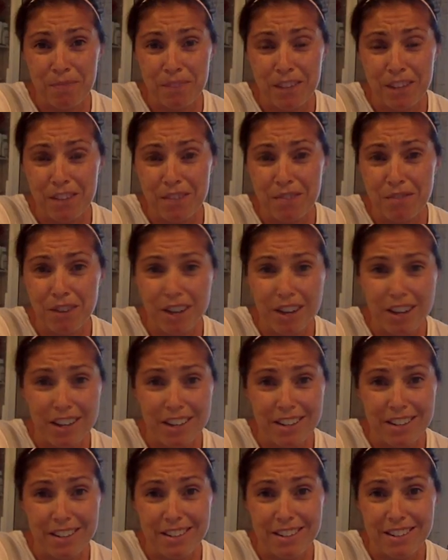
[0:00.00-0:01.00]

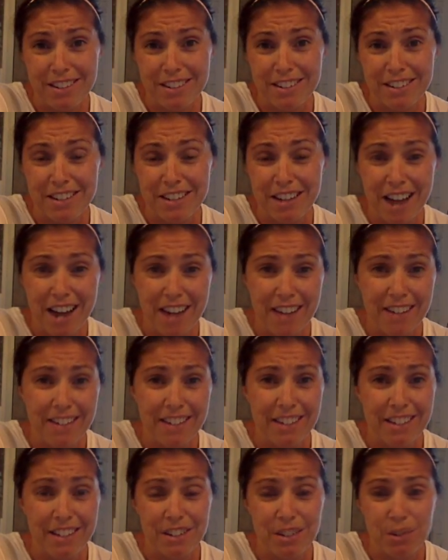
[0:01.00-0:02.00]
advice and
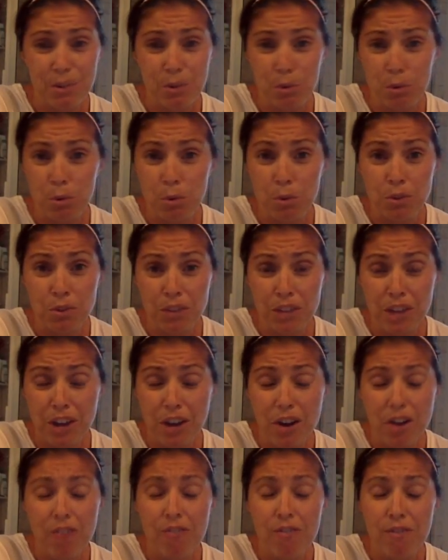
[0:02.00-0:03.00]
tactics and tools, they
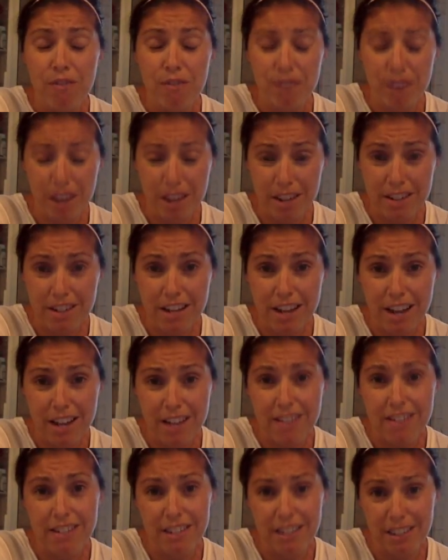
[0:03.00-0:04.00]
are
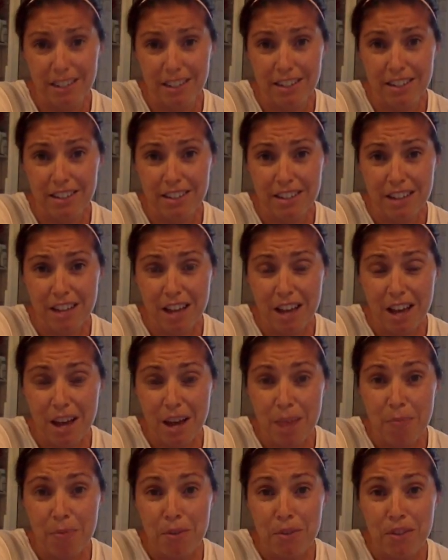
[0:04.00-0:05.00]
fantastic,
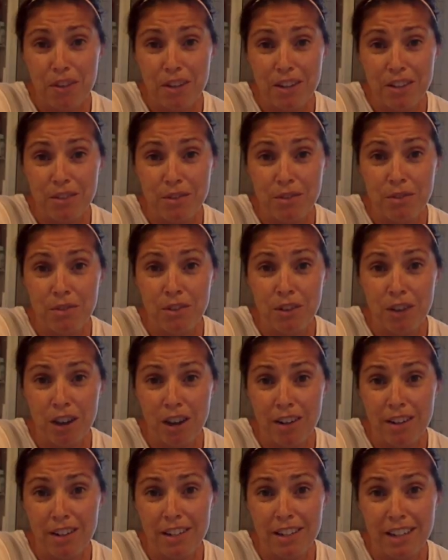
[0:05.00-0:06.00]
but they do
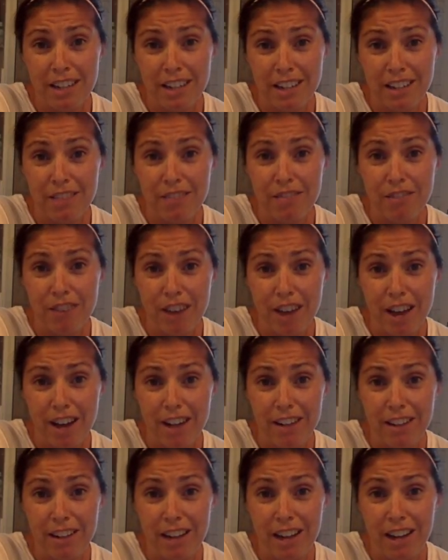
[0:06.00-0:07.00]
not negate the
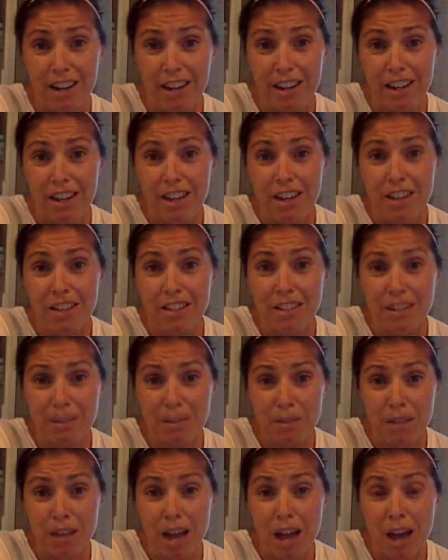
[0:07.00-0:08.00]
fact that
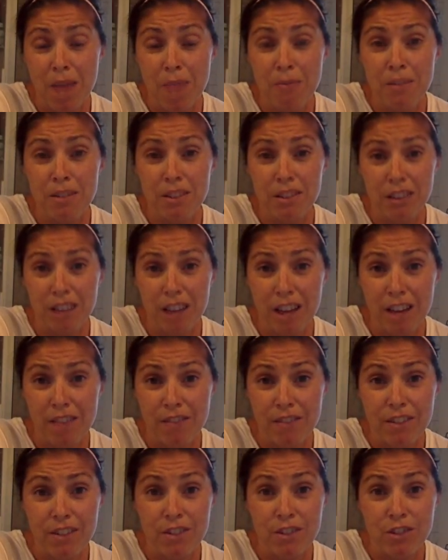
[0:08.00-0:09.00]
sometimes life
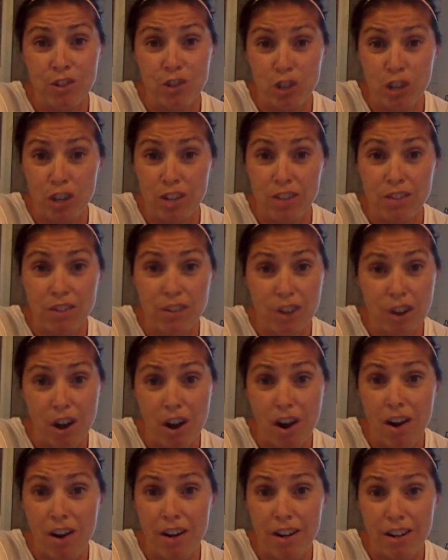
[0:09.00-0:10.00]
is just
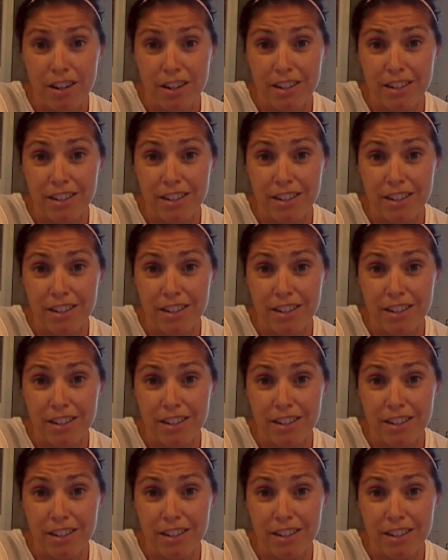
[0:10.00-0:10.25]
hard,